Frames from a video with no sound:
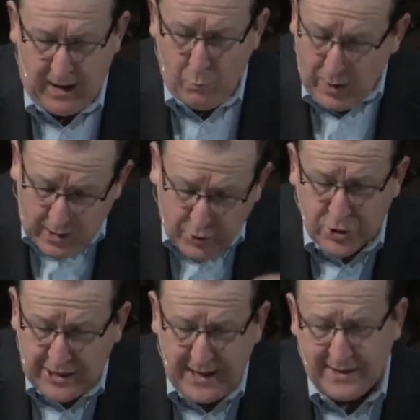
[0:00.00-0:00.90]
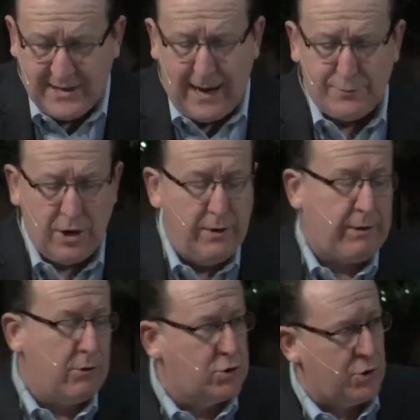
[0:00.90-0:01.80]
We understand it's absolutely
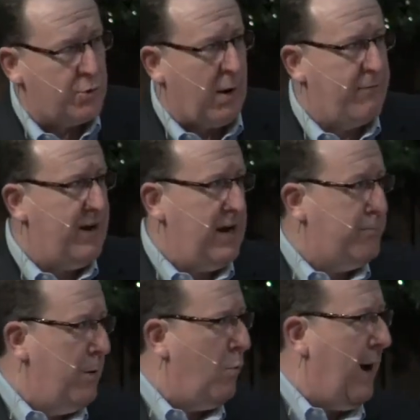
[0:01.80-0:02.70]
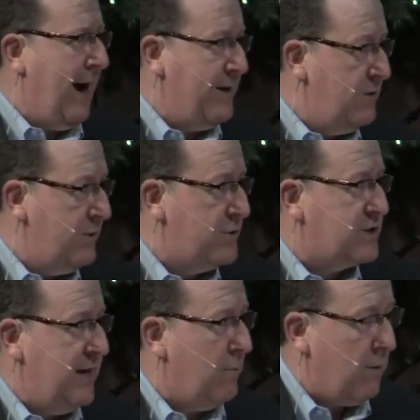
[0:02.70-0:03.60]
crucial to our faith, but why? Do you
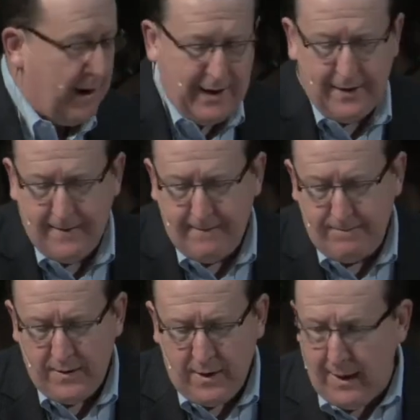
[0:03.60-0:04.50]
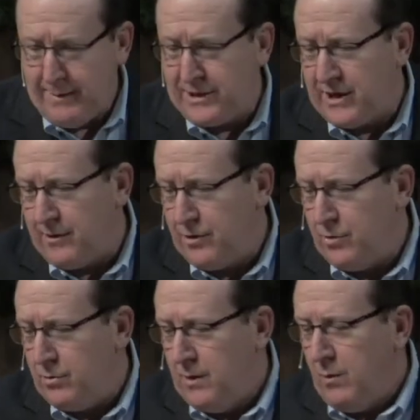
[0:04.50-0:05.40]
understand why? Let me tell
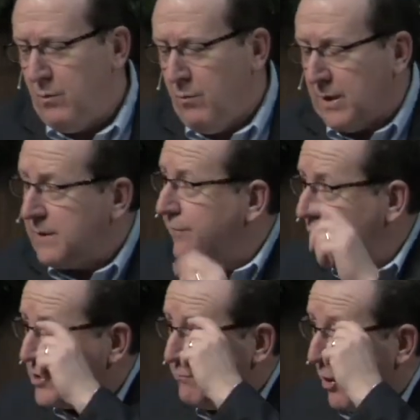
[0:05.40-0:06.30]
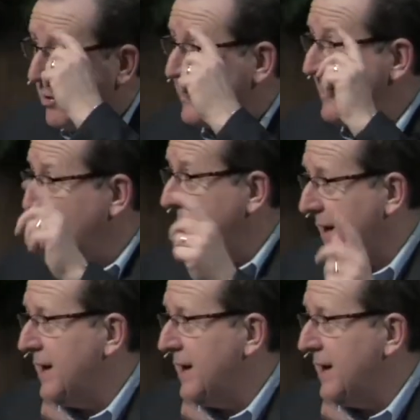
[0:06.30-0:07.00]
you what the virgin birth did not